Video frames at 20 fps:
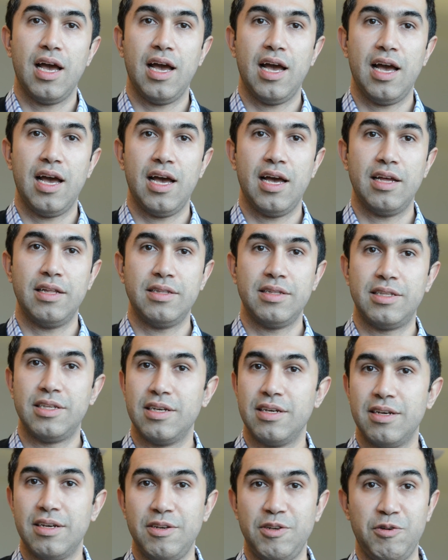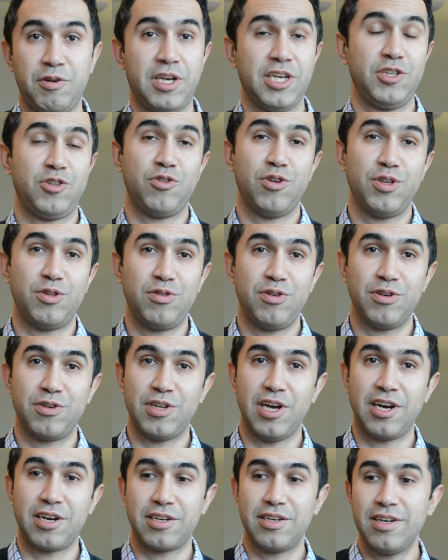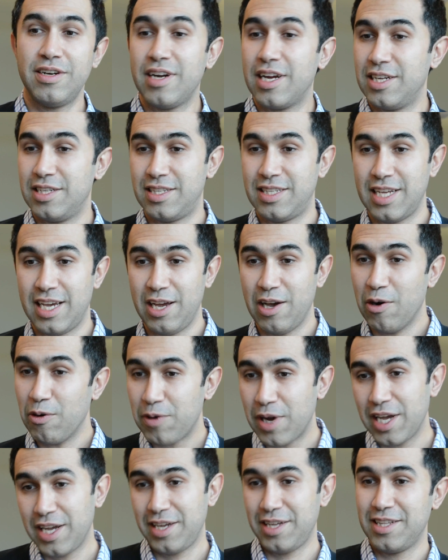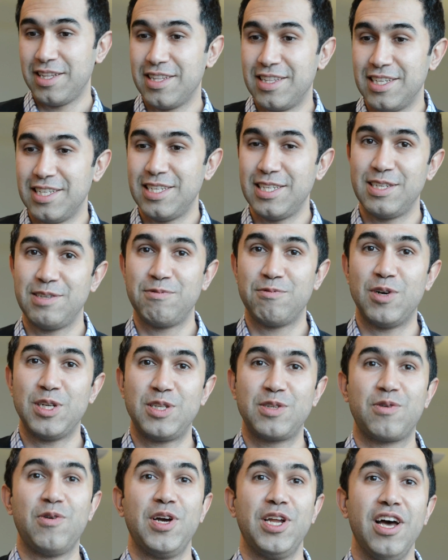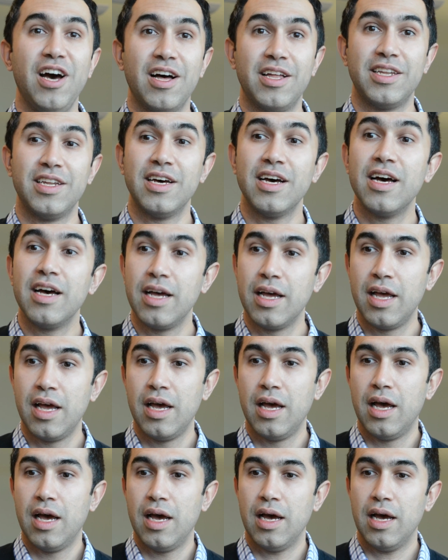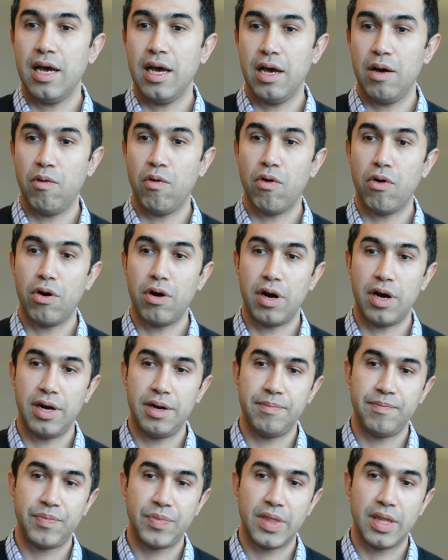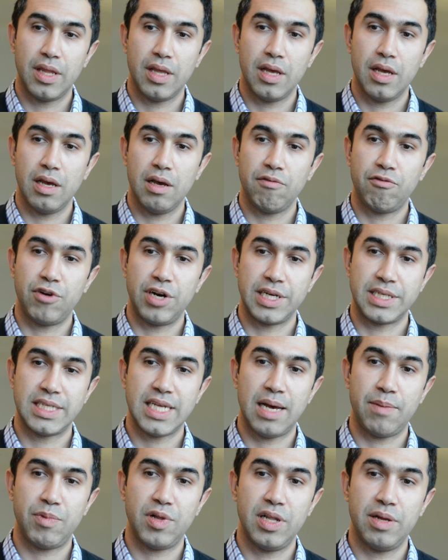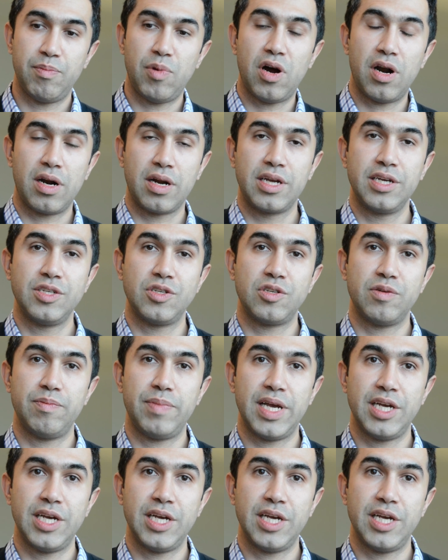And you can show it to your doctor and say, okay, this is what's going on. Or for example, a Parkinson